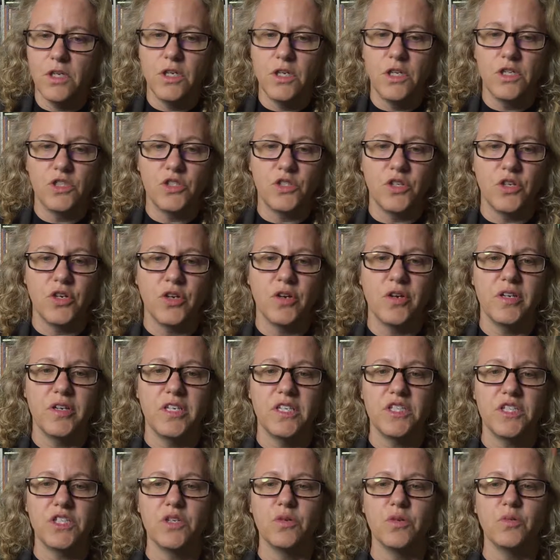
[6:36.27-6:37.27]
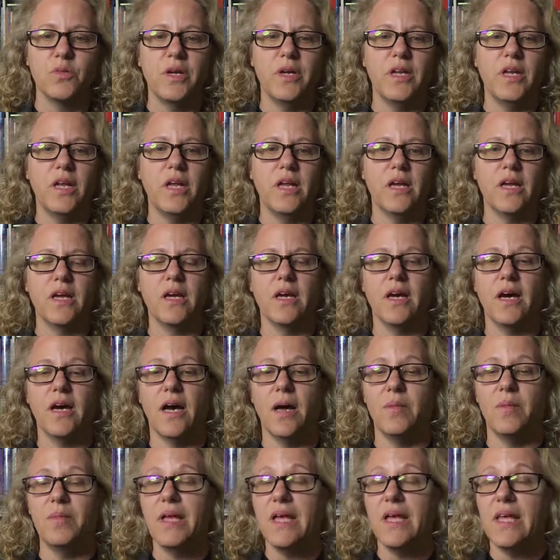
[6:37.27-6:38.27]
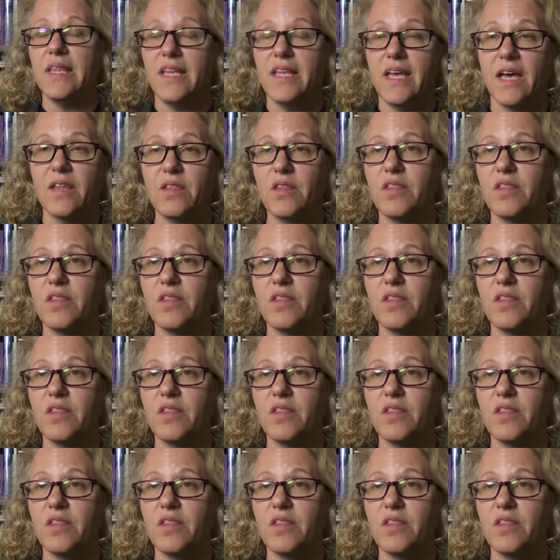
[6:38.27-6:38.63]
So in your additional reading, the other